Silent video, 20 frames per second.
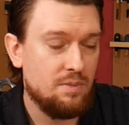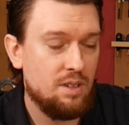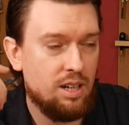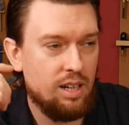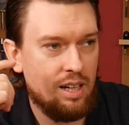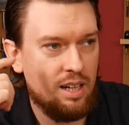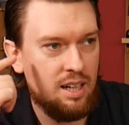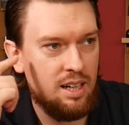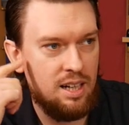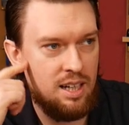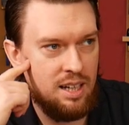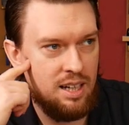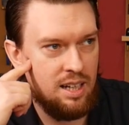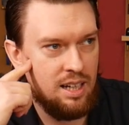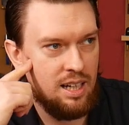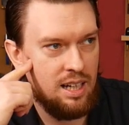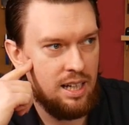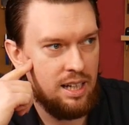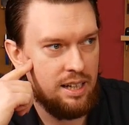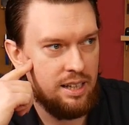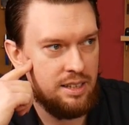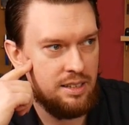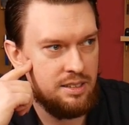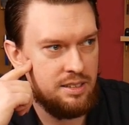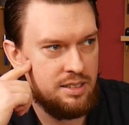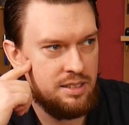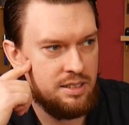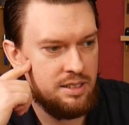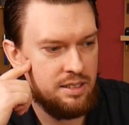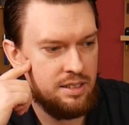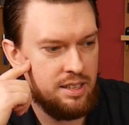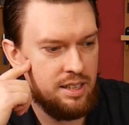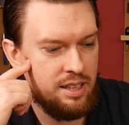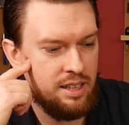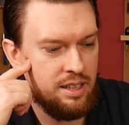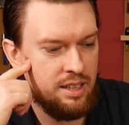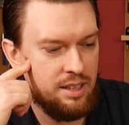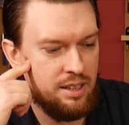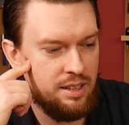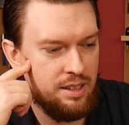Uh, and
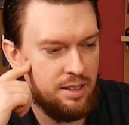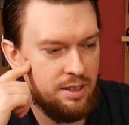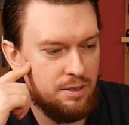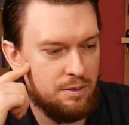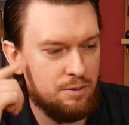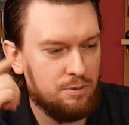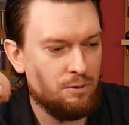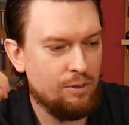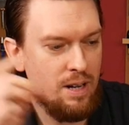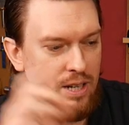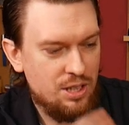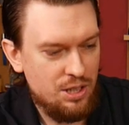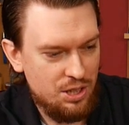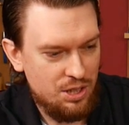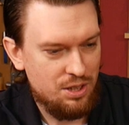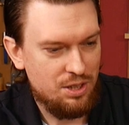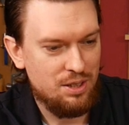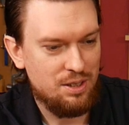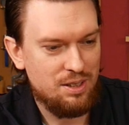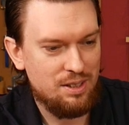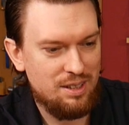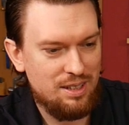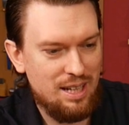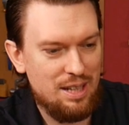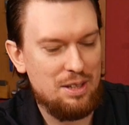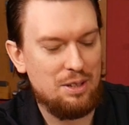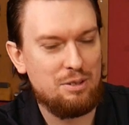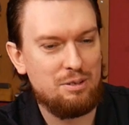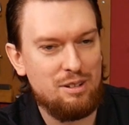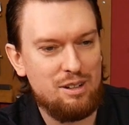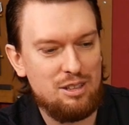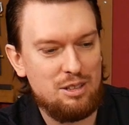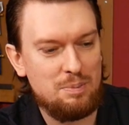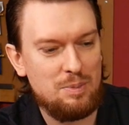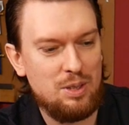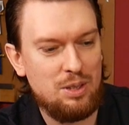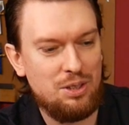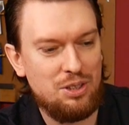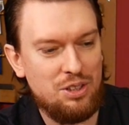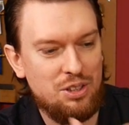the French leather
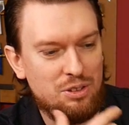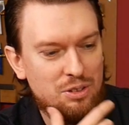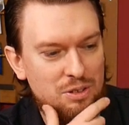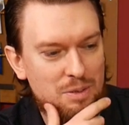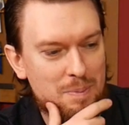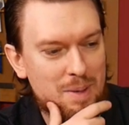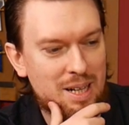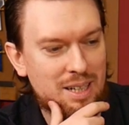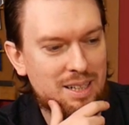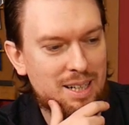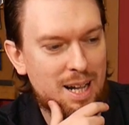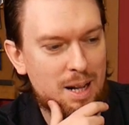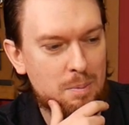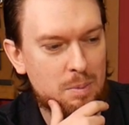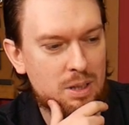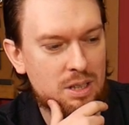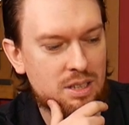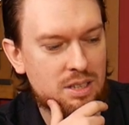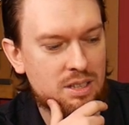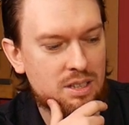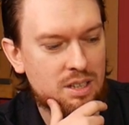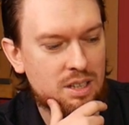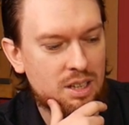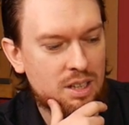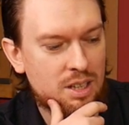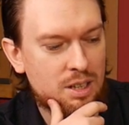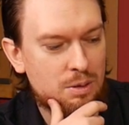craftsman who shall remain nameless